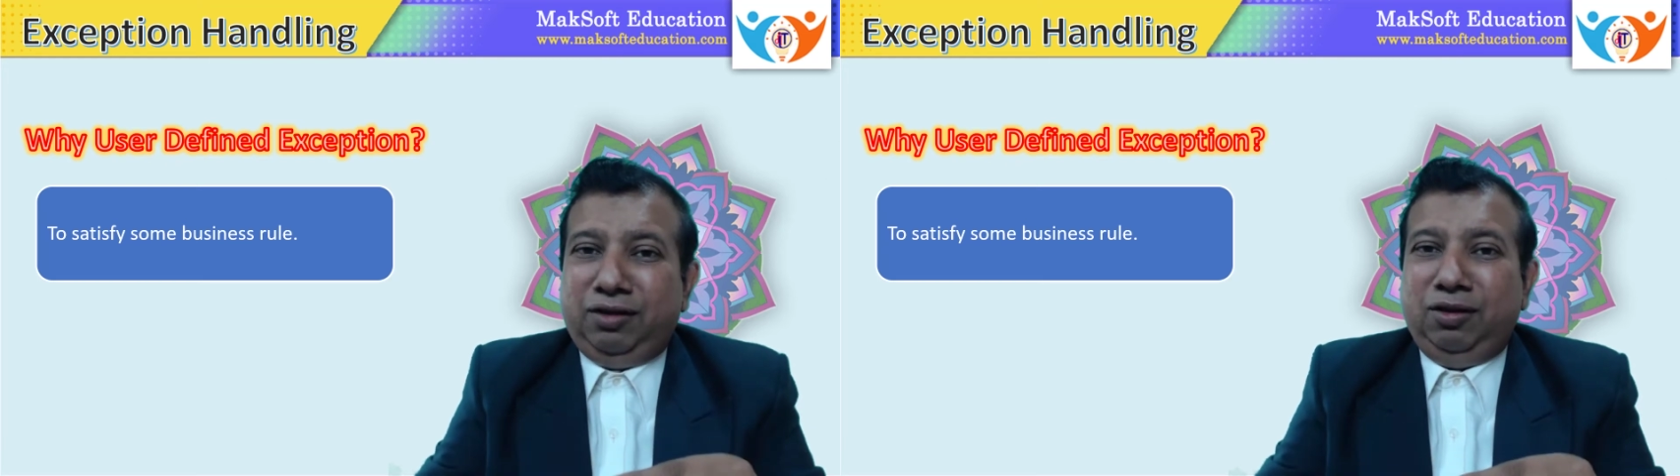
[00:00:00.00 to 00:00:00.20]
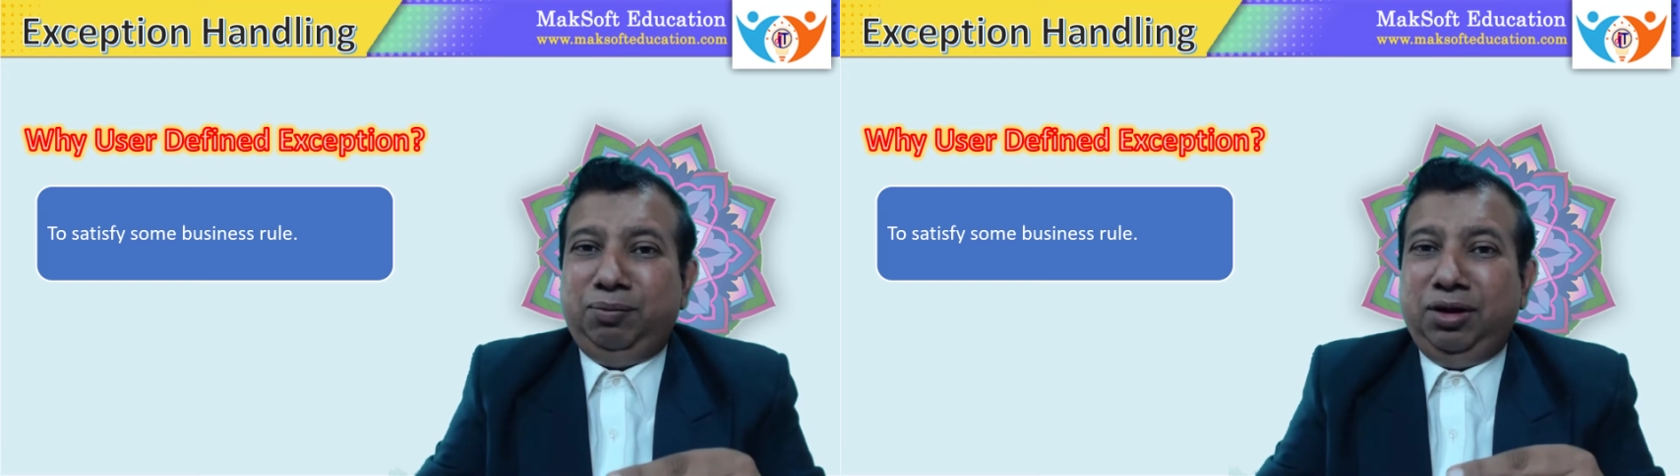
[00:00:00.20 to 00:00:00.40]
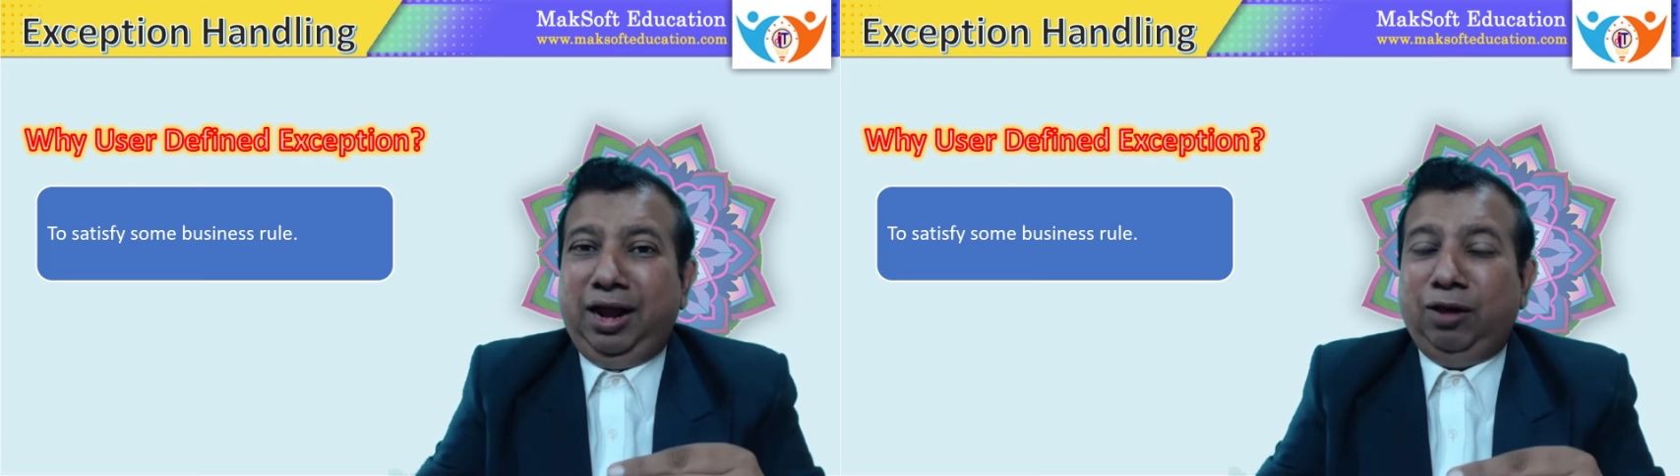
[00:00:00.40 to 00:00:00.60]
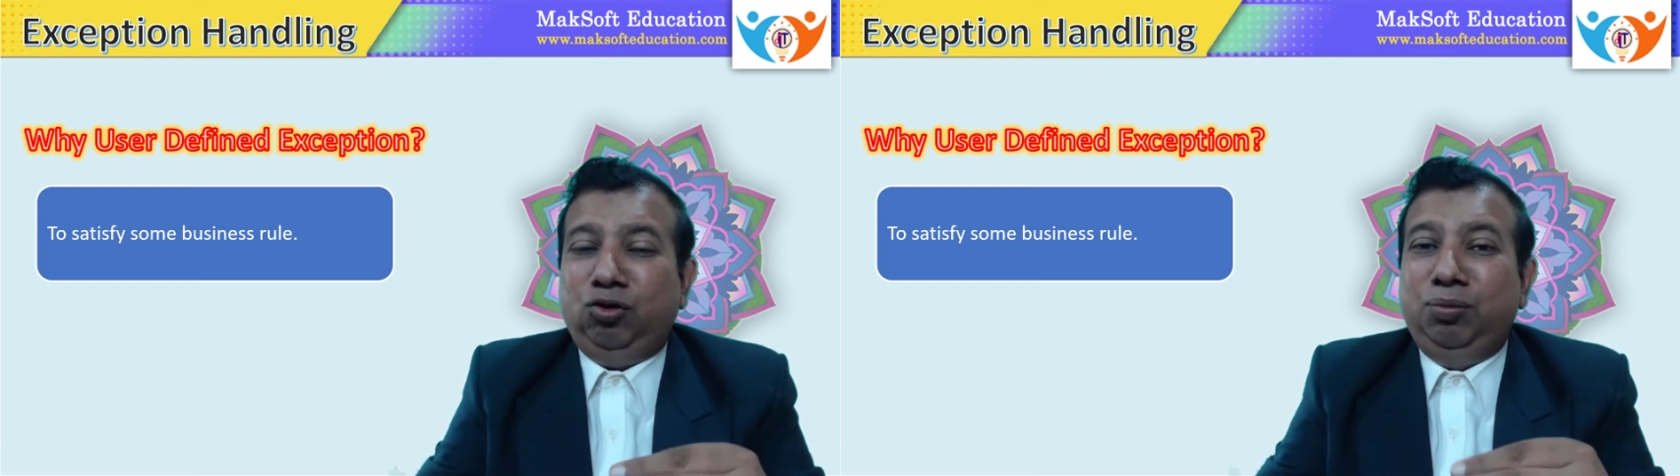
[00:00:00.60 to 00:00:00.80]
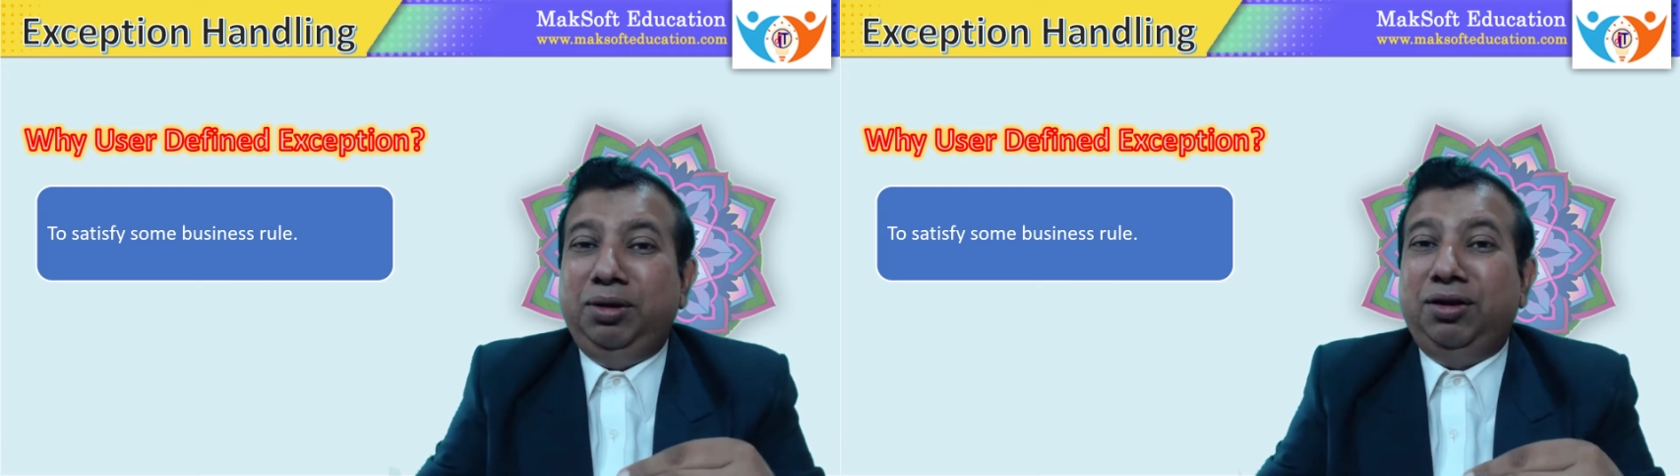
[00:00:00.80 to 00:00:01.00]
exception
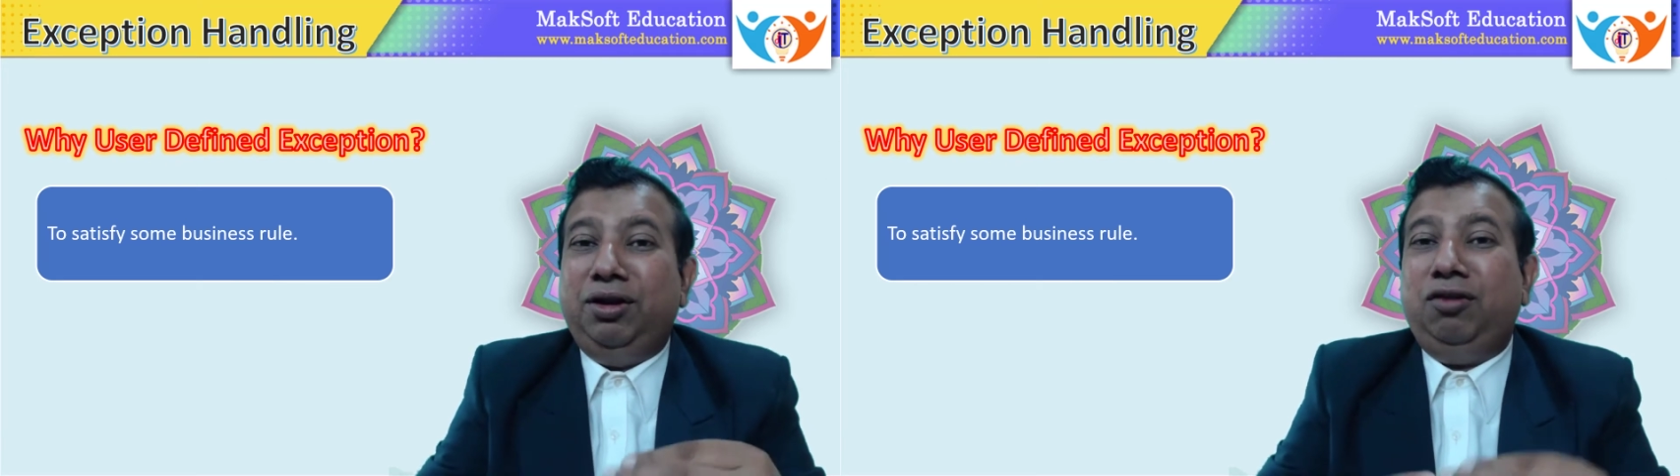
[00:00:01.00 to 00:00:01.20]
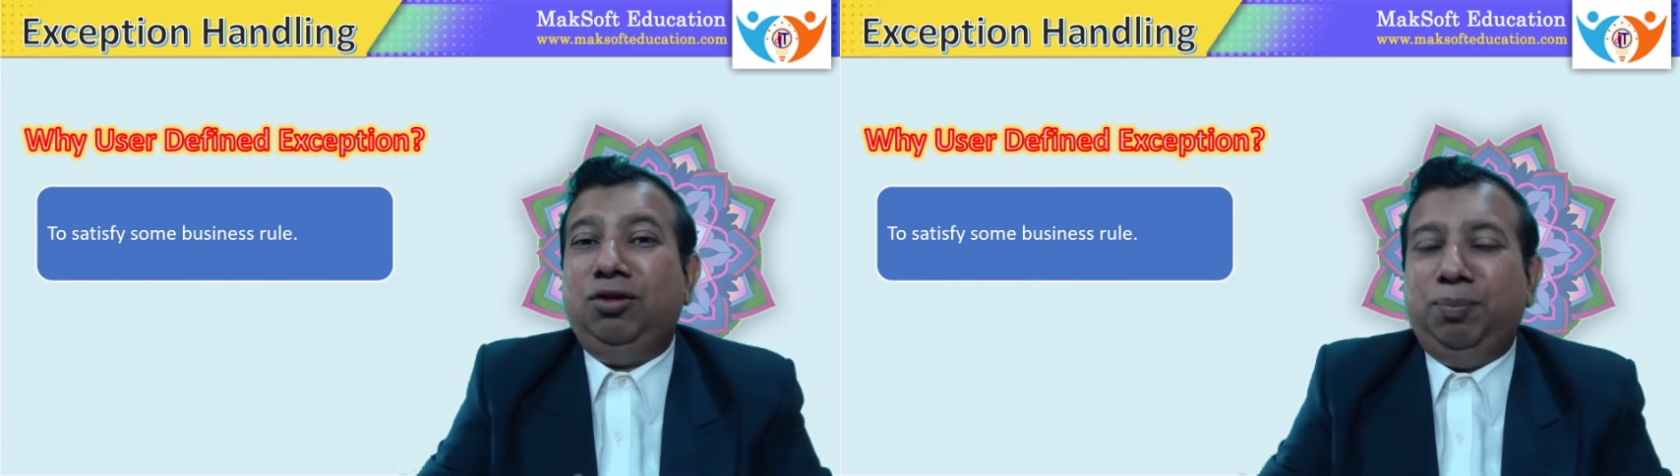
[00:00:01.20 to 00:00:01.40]
has to be raised